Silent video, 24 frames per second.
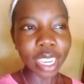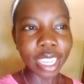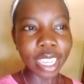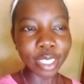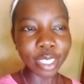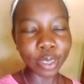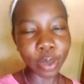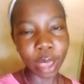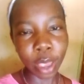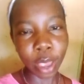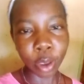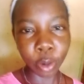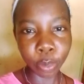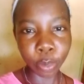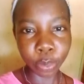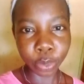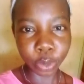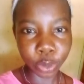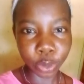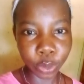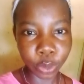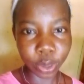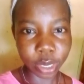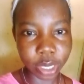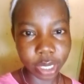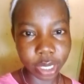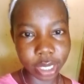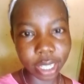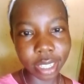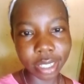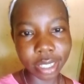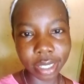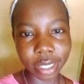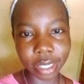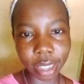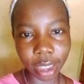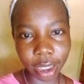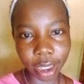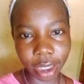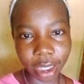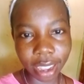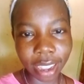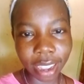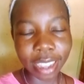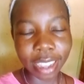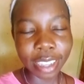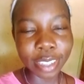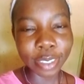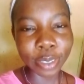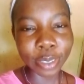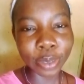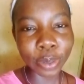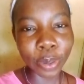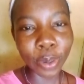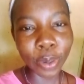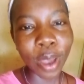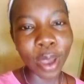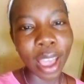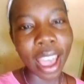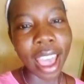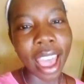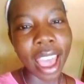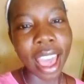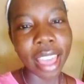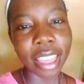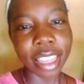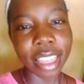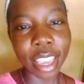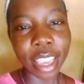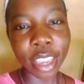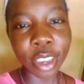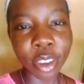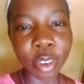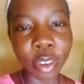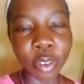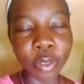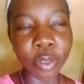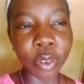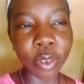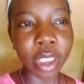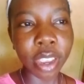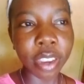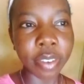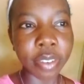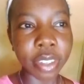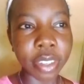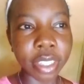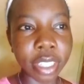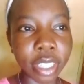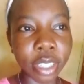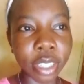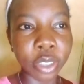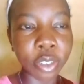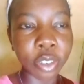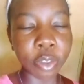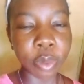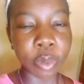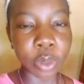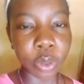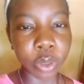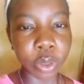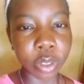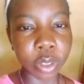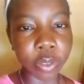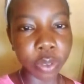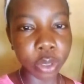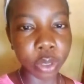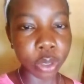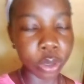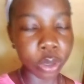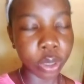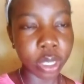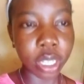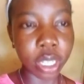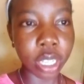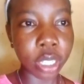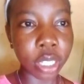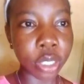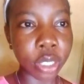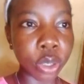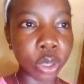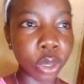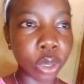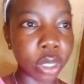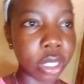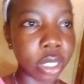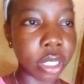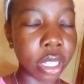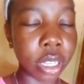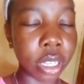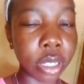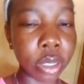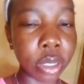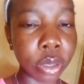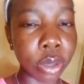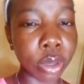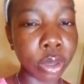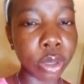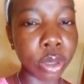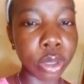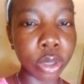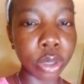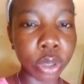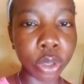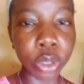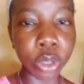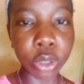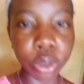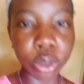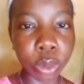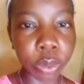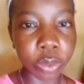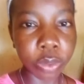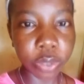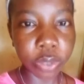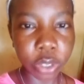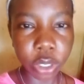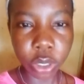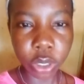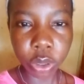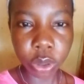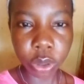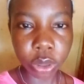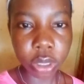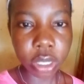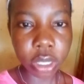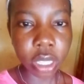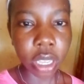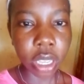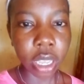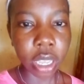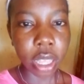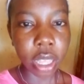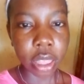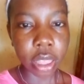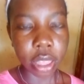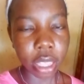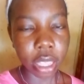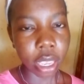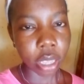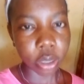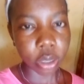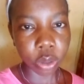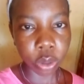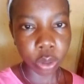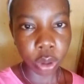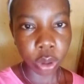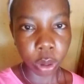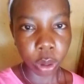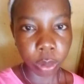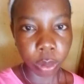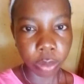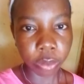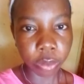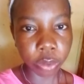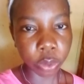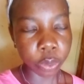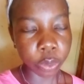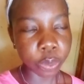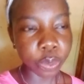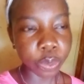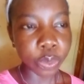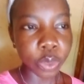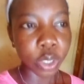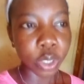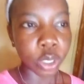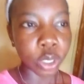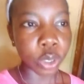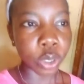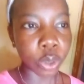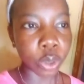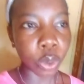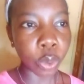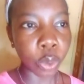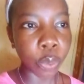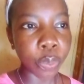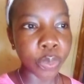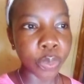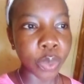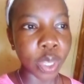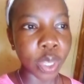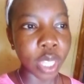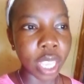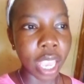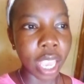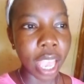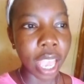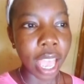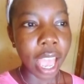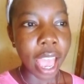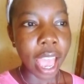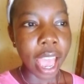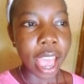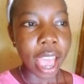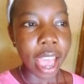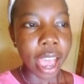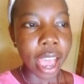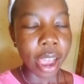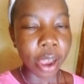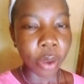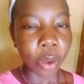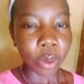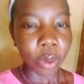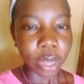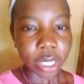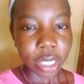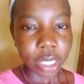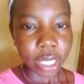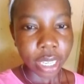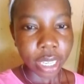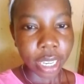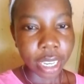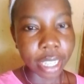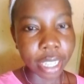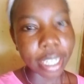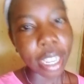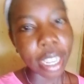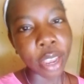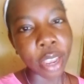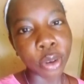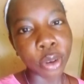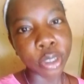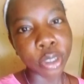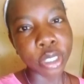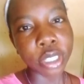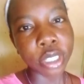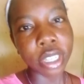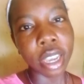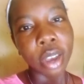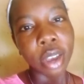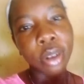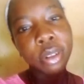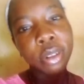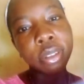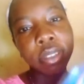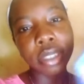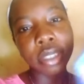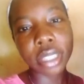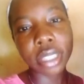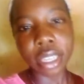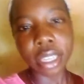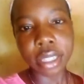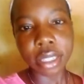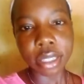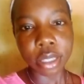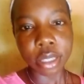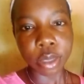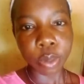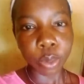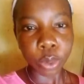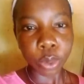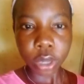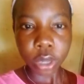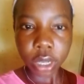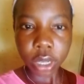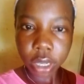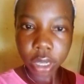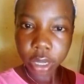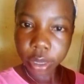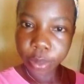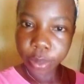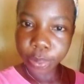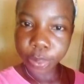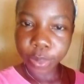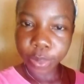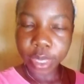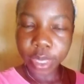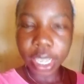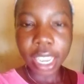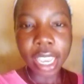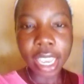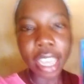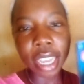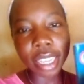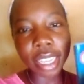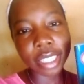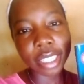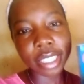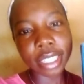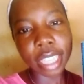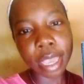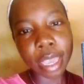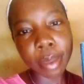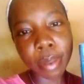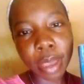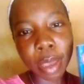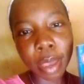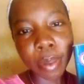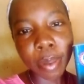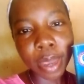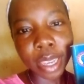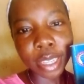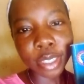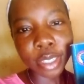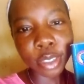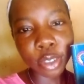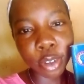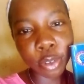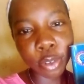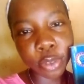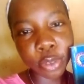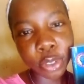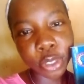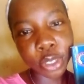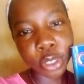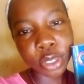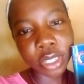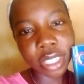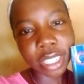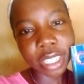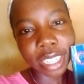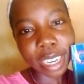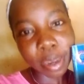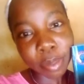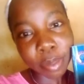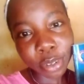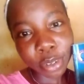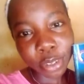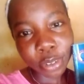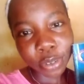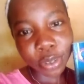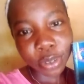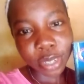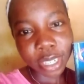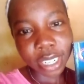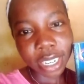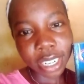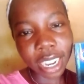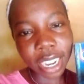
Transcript: So I hope you do it, sir. So thank you for everything you've been doing for students, your status, your YouTube videos. They are so helpful. So once again, I urge you all to get this book and say bye bye to confusion in chemistry